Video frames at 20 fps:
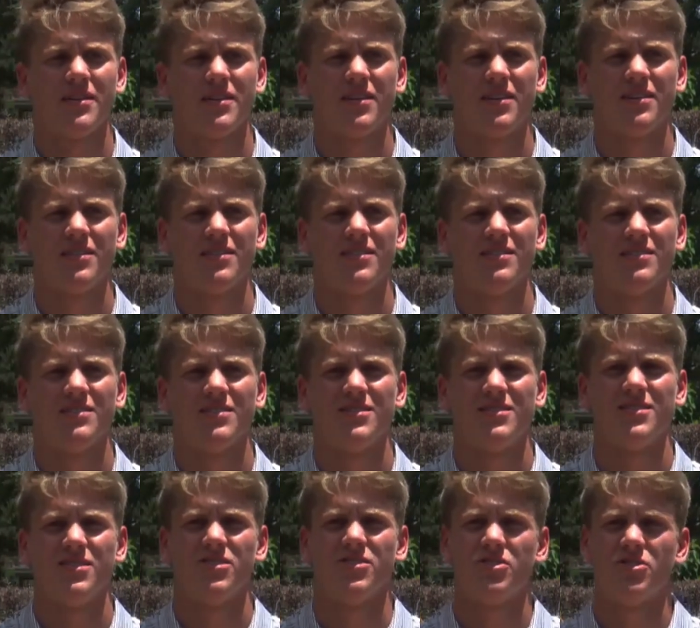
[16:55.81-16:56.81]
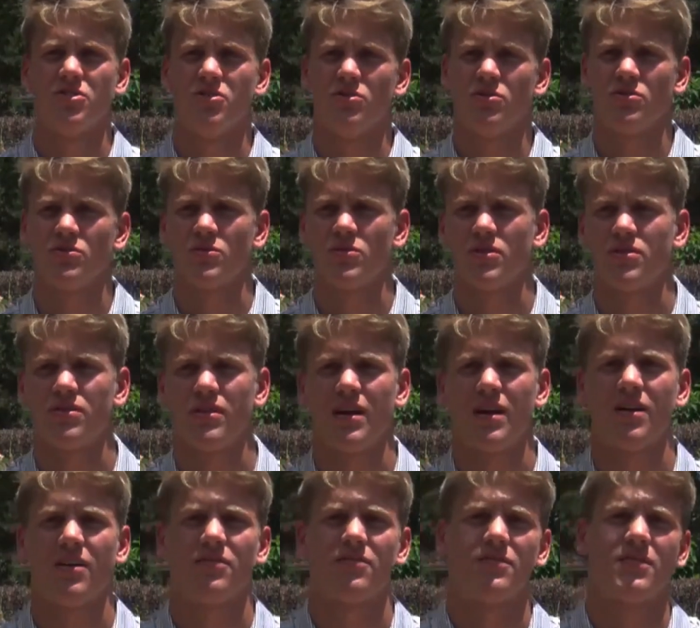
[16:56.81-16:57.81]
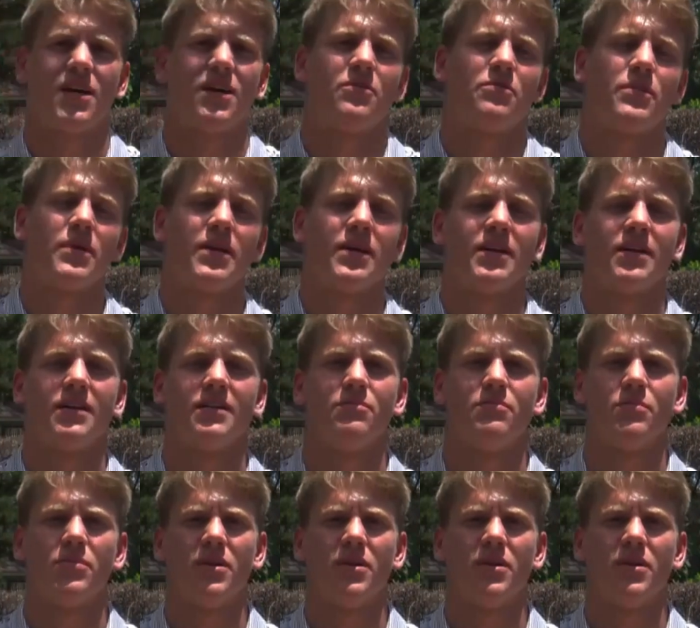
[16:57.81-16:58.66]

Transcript: couldn't just choose one right off the top of my head.